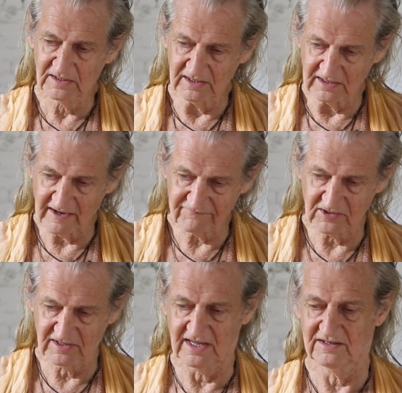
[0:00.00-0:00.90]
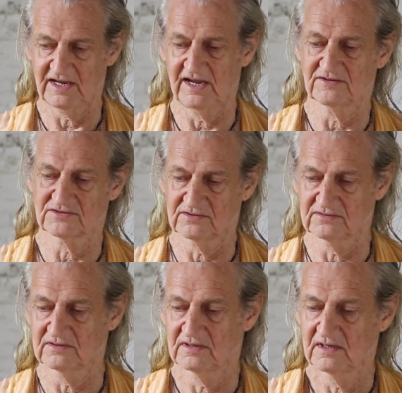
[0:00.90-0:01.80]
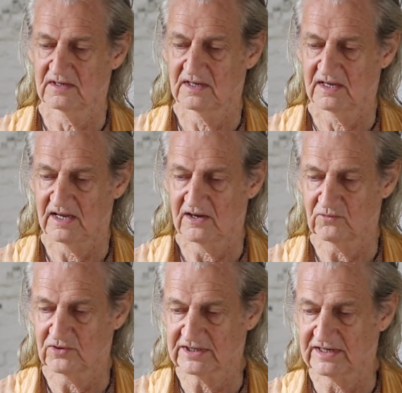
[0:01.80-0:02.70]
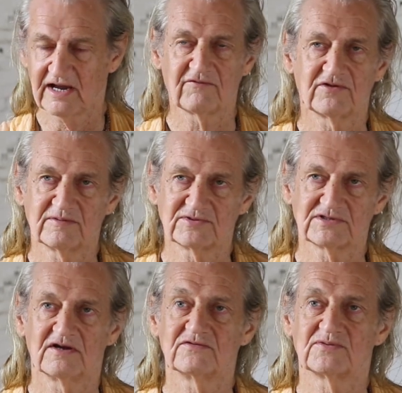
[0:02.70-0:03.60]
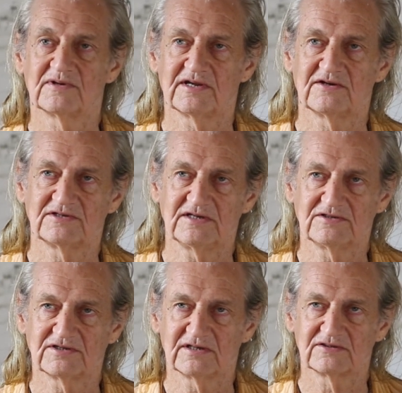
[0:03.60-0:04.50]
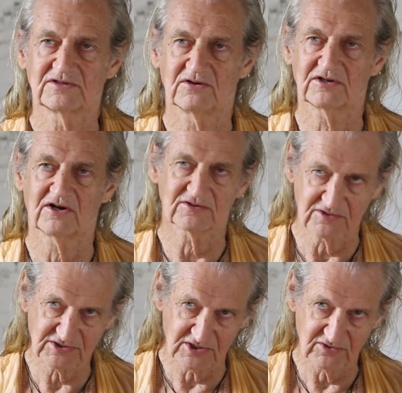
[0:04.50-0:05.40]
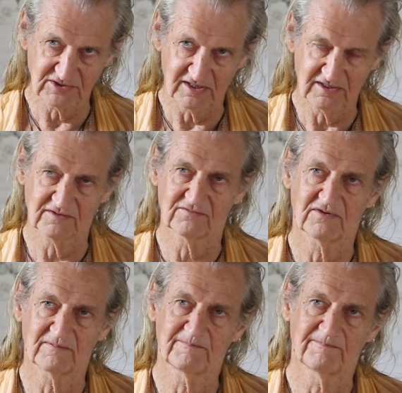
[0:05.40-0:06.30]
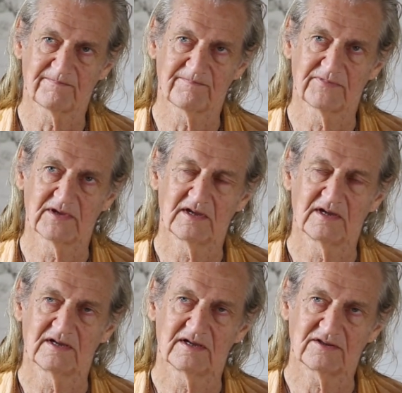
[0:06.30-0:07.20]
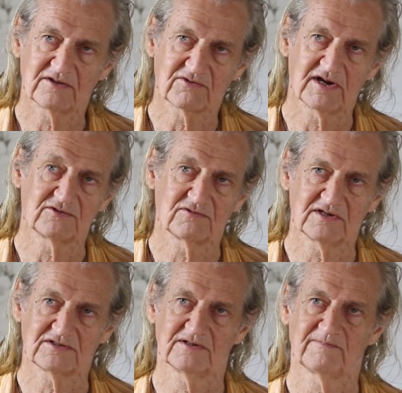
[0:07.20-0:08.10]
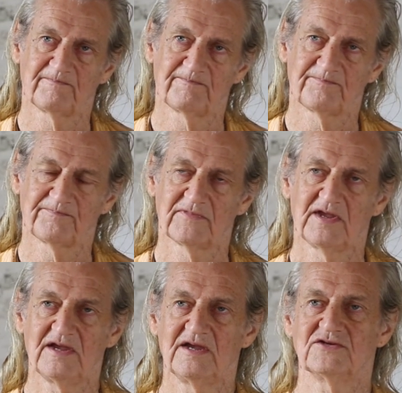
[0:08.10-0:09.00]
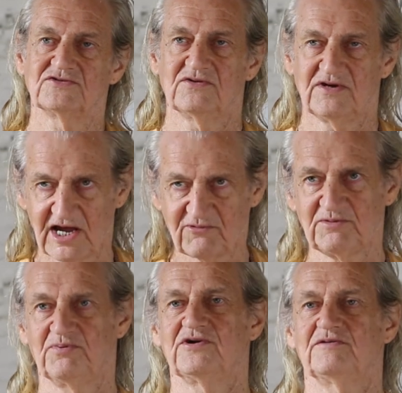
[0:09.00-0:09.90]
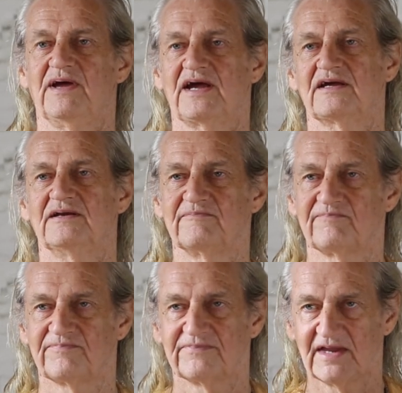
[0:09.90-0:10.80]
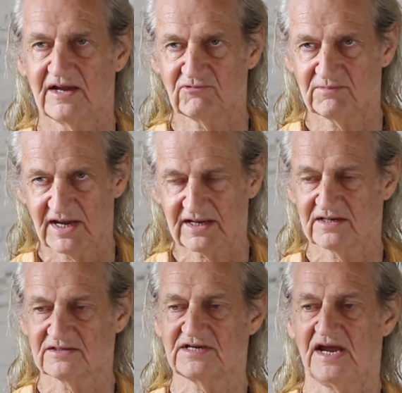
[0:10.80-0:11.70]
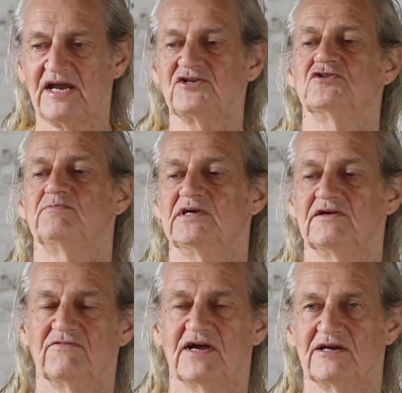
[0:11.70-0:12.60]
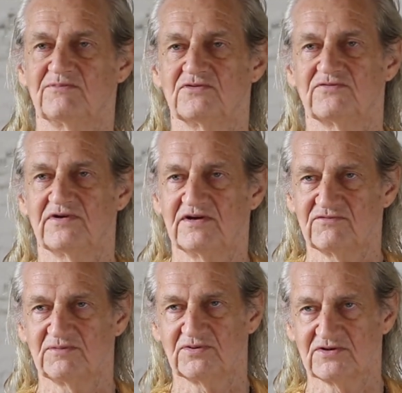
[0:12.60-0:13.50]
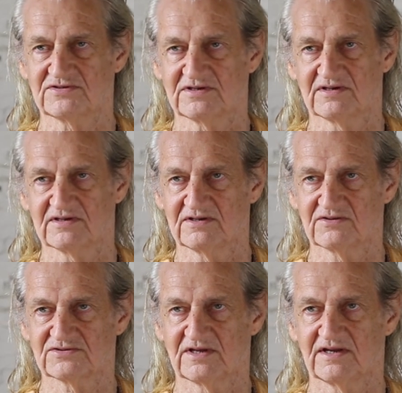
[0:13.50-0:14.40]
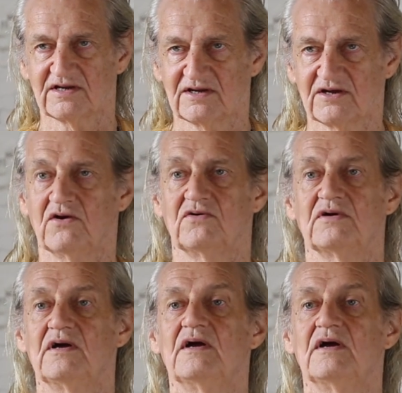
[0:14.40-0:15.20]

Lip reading: And after that, they had to work it out for themselves what they were teaching. So it got dissociated from the great tradition. So now we put it back in. and we make it tangibly available for every person, so they can go